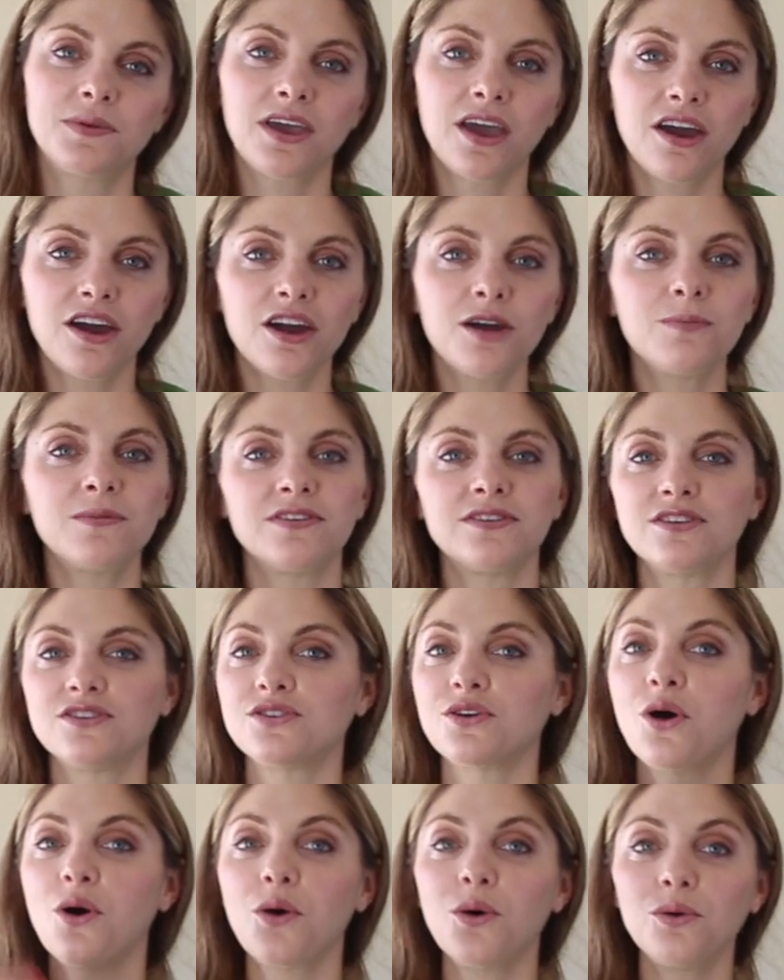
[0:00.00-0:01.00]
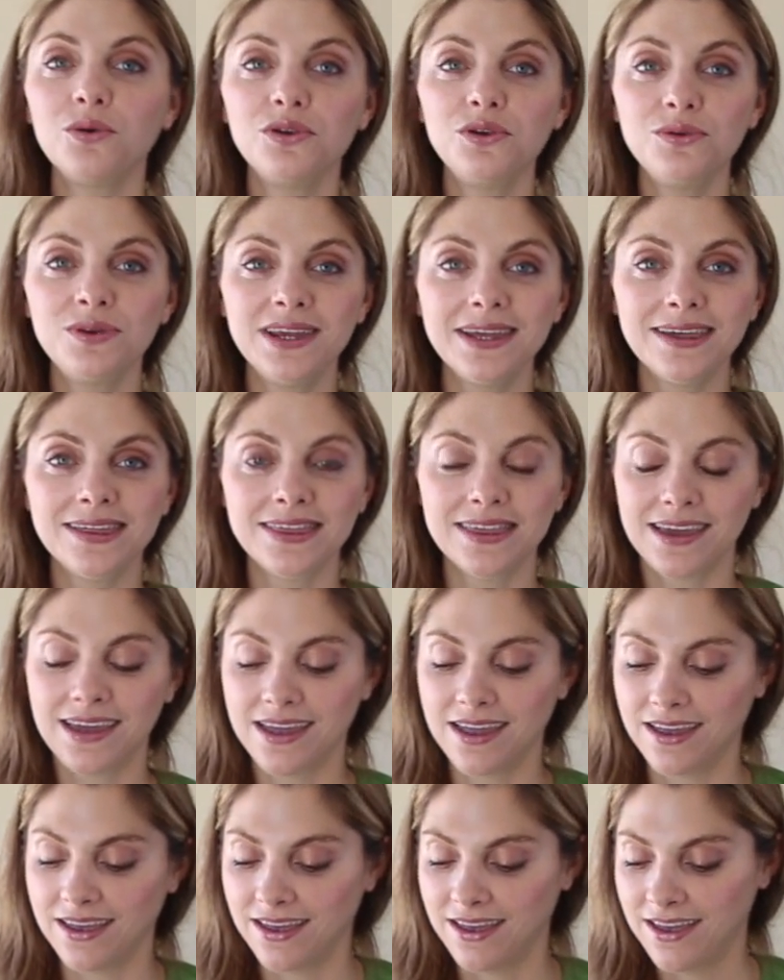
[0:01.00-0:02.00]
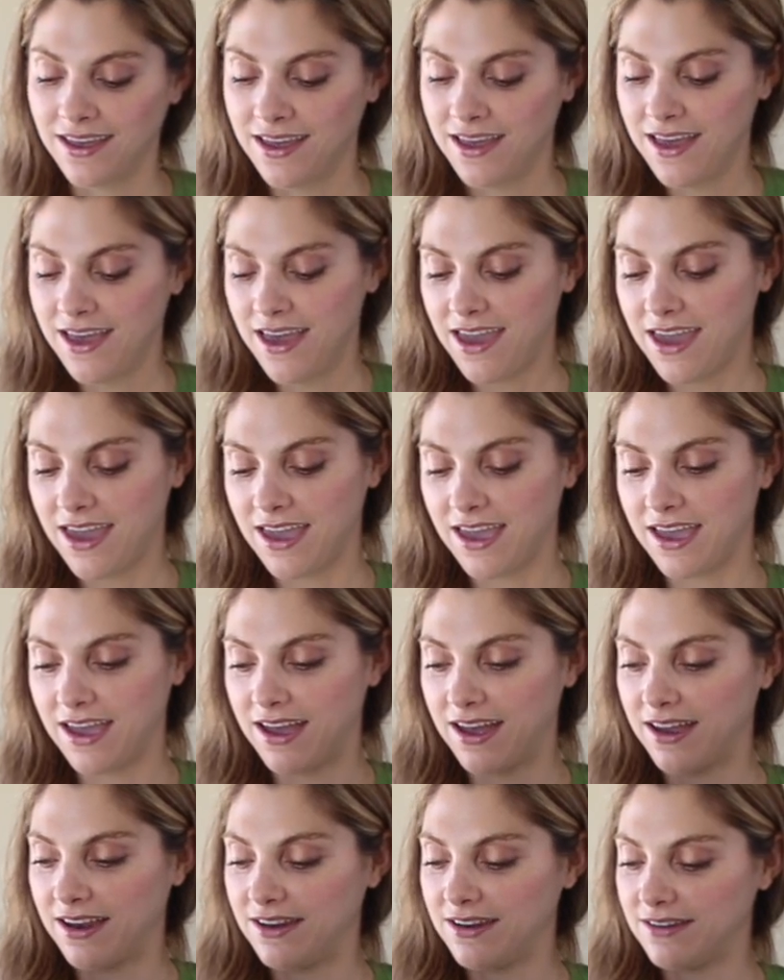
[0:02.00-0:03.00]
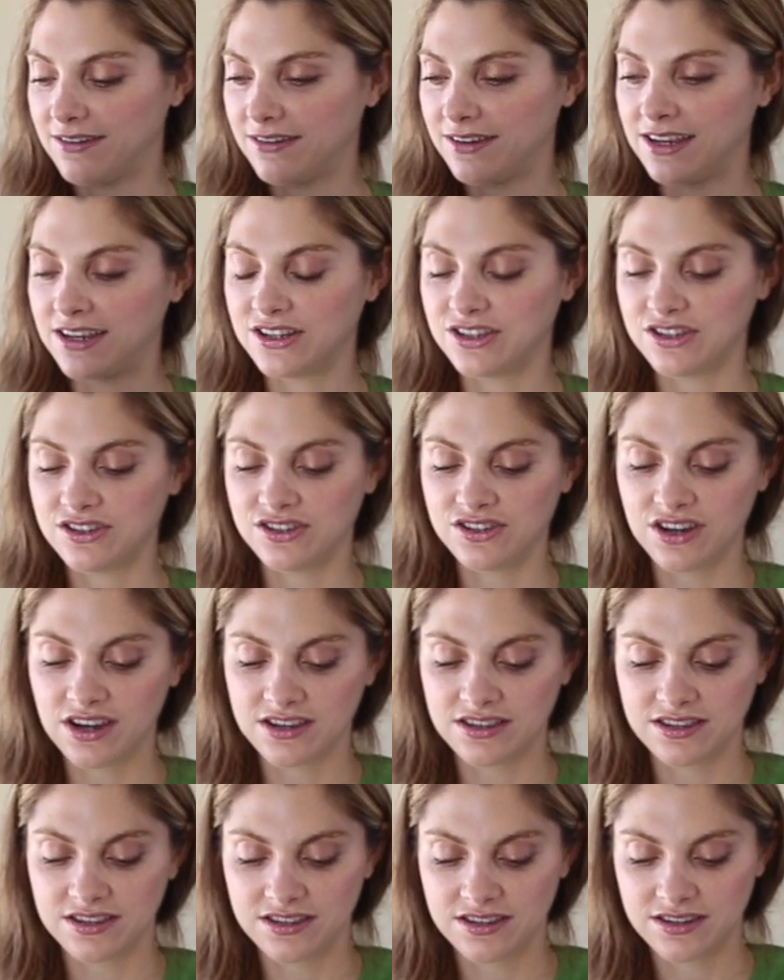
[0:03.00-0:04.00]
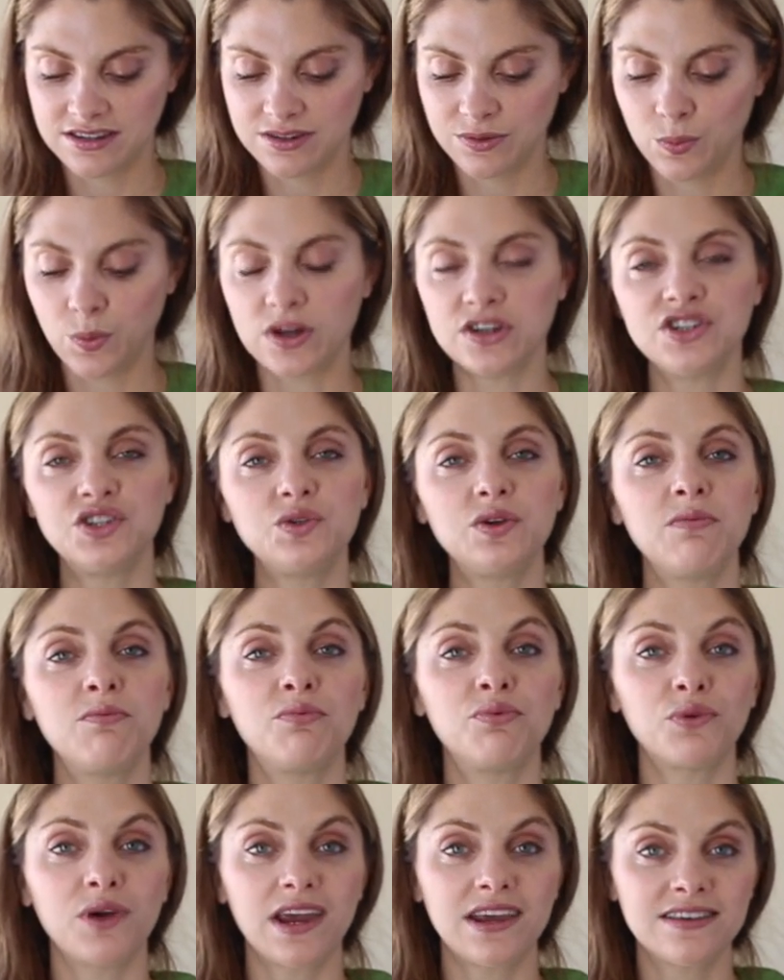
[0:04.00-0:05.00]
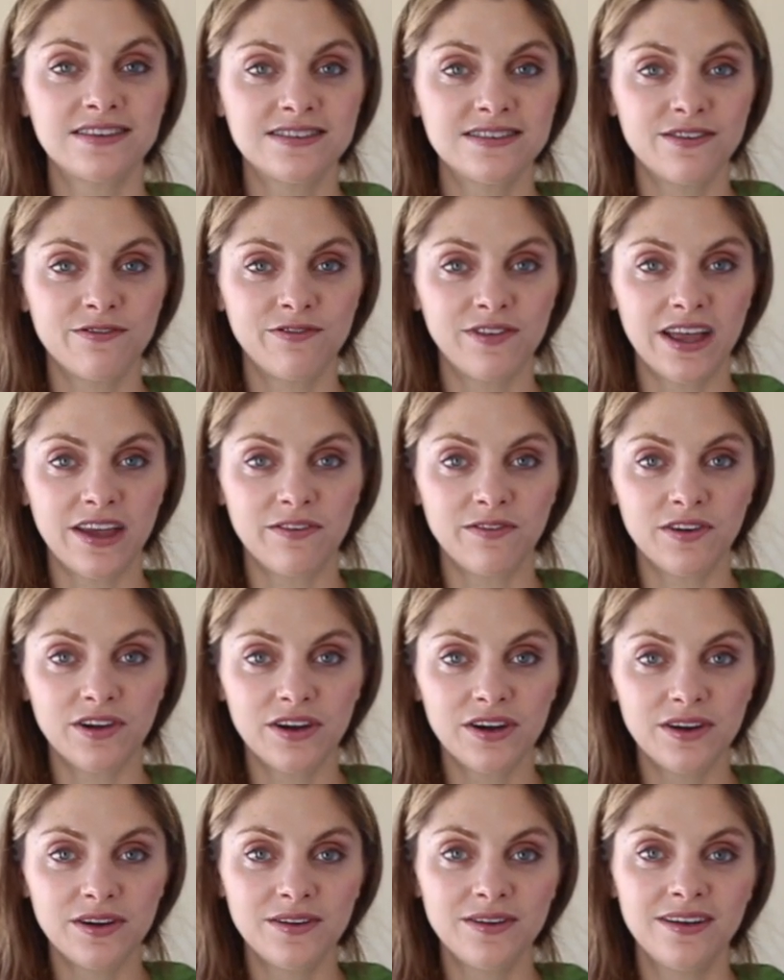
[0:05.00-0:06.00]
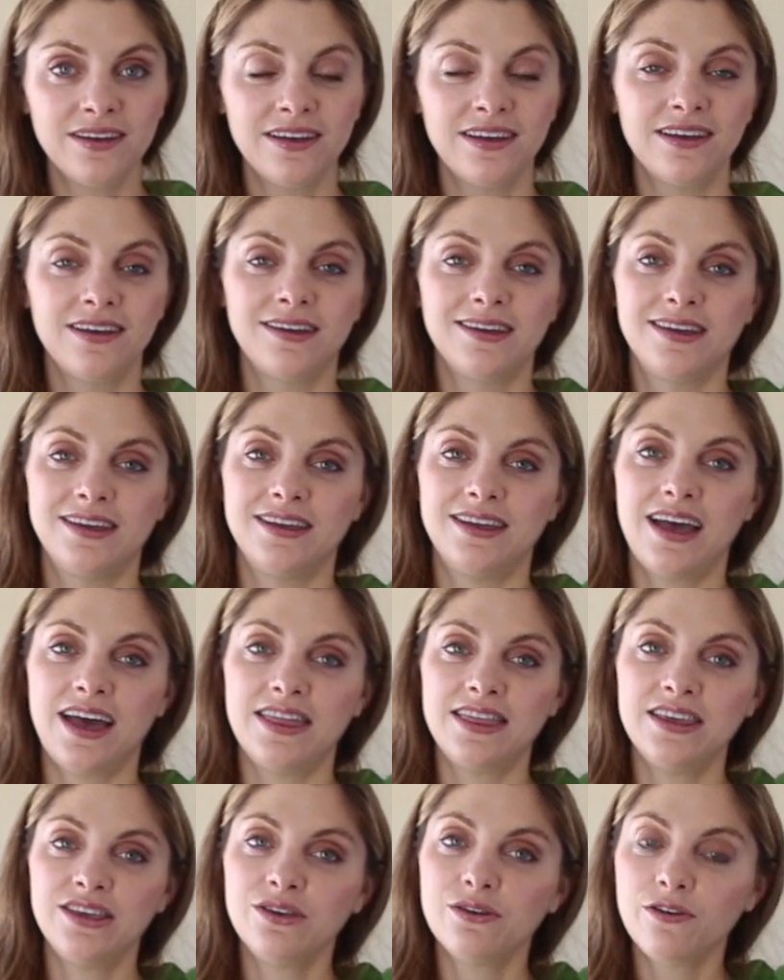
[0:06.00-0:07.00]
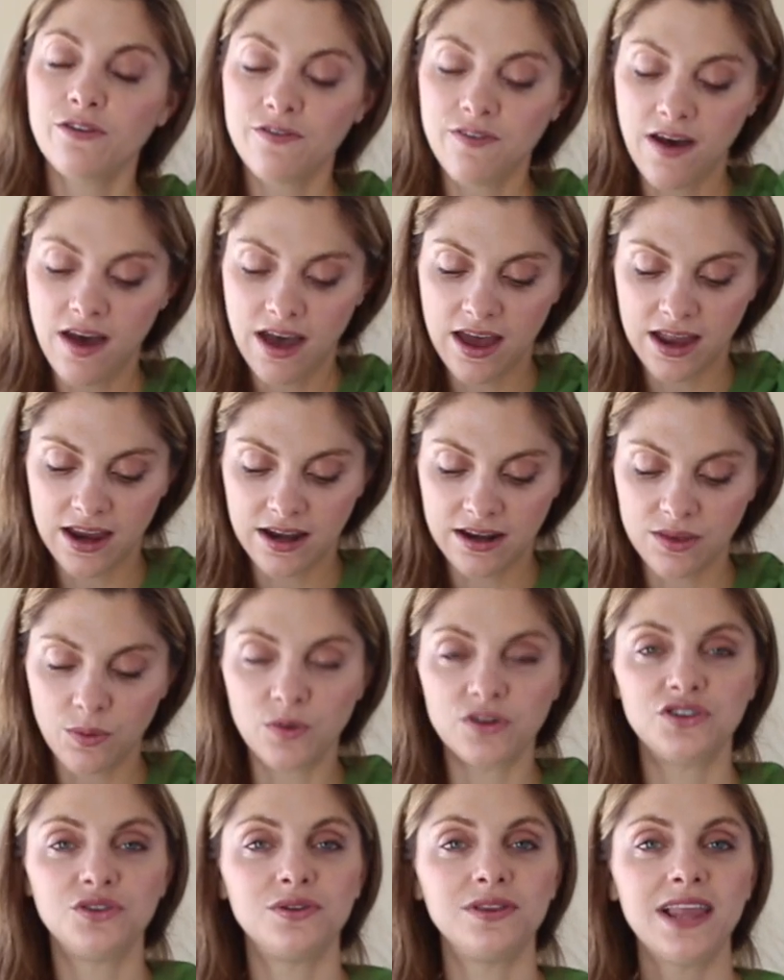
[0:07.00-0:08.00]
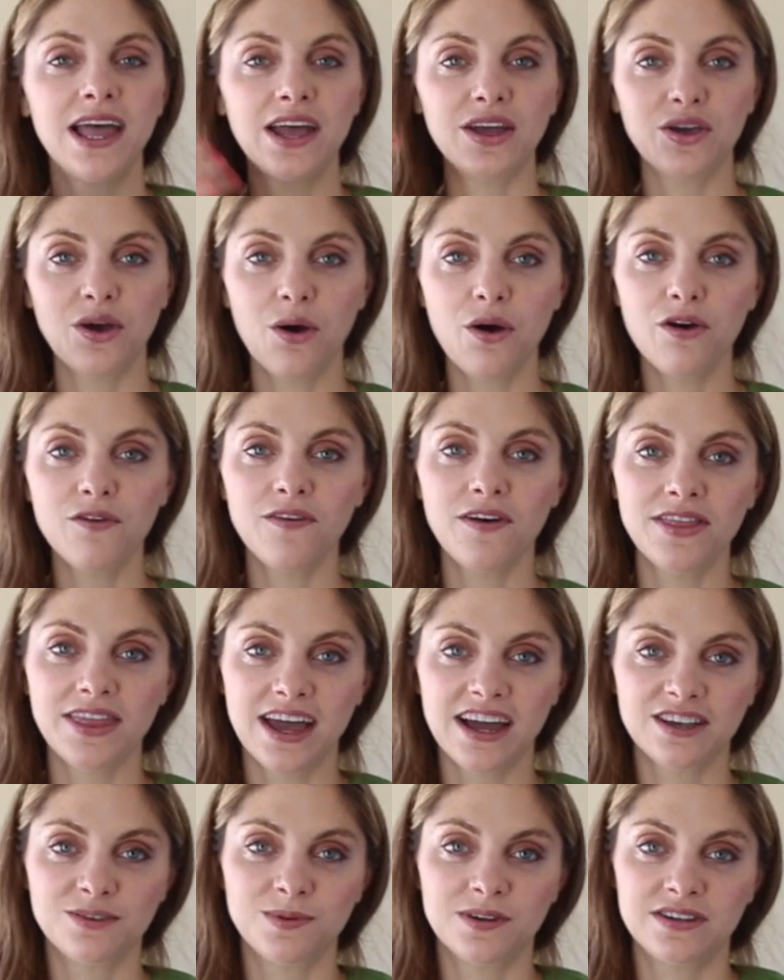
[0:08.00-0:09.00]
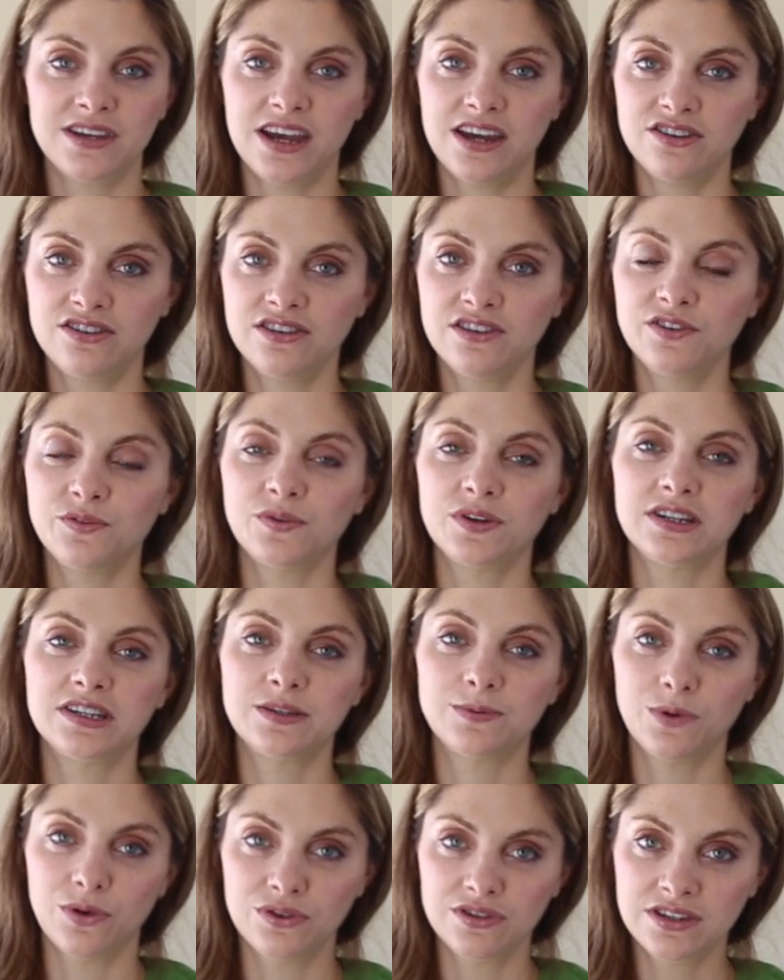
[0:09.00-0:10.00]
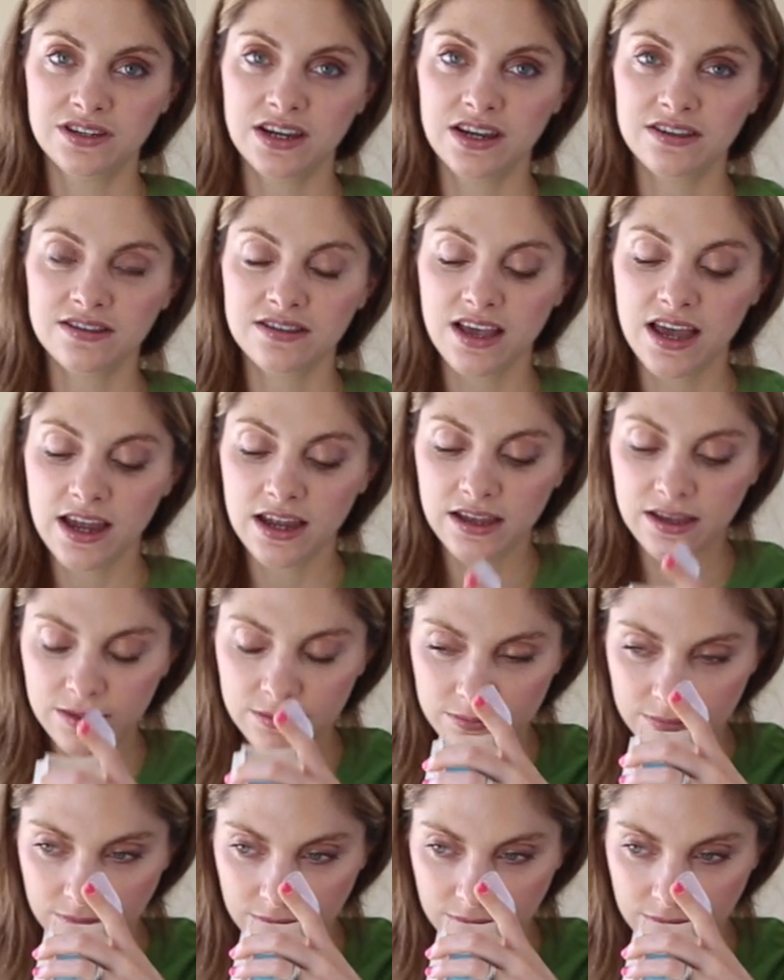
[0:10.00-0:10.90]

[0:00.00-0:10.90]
Carob is its own unique thing, and it's just, once you embrace the flavor, I think you'll find that once you let go of all the expectations of what it's supposed to taste like,